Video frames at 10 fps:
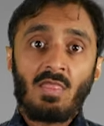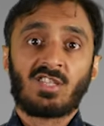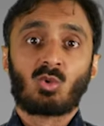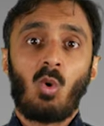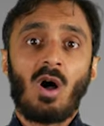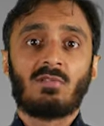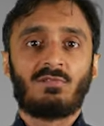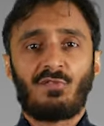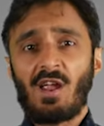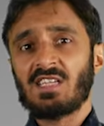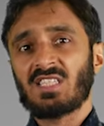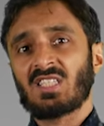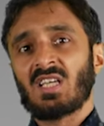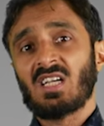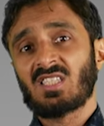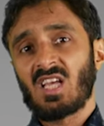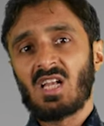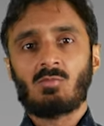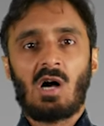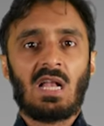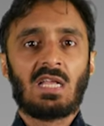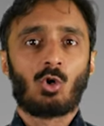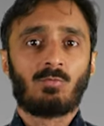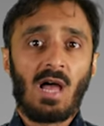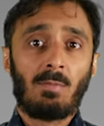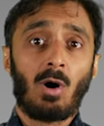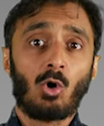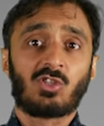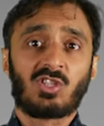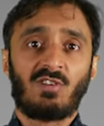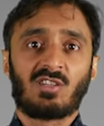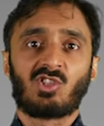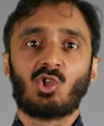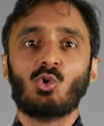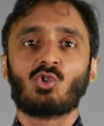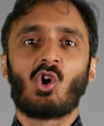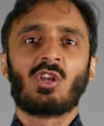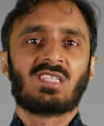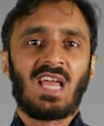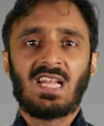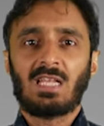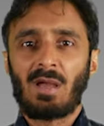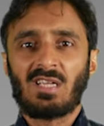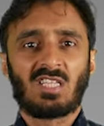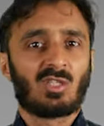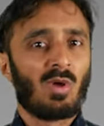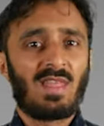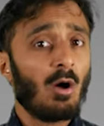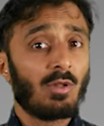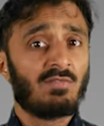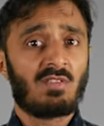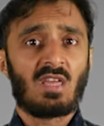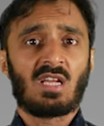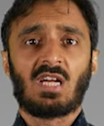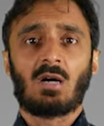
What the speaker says: This one phrase, assalamu alaikum, that most of us use on a daily basis without even thinking